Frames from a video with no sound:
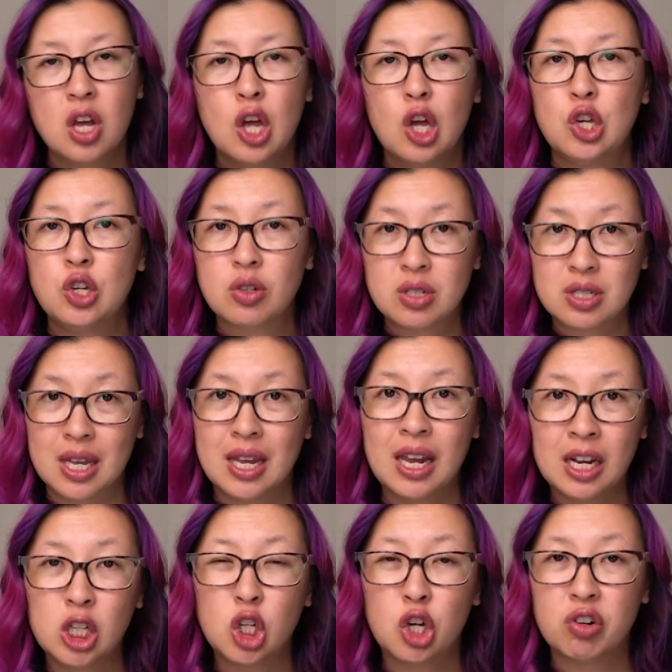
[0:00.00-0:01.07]
you'll see in
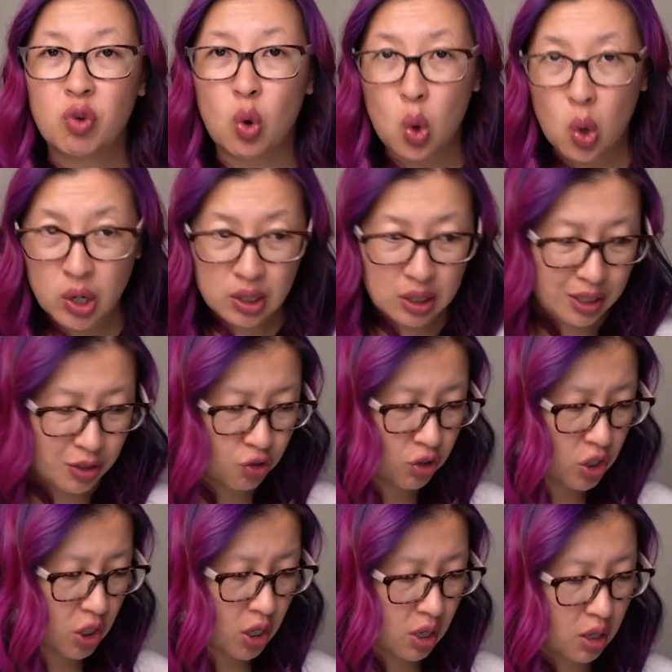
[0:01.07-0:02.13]
a lot of audit
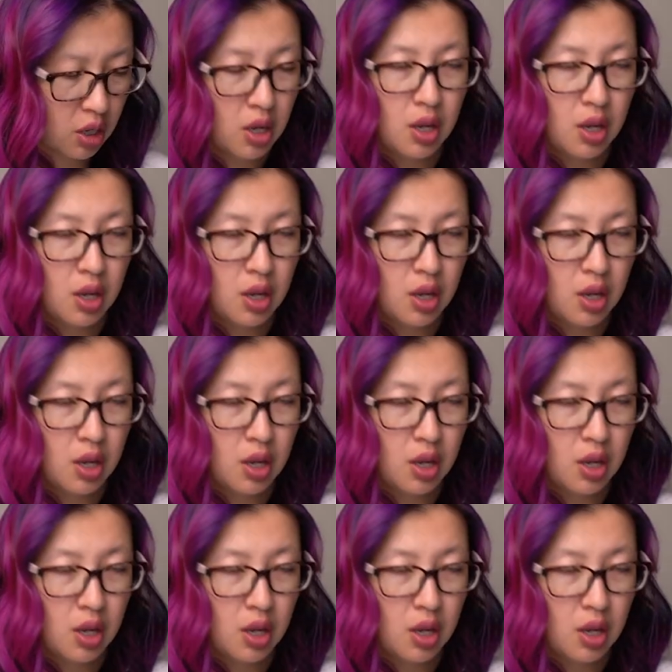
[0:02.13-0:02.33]
literature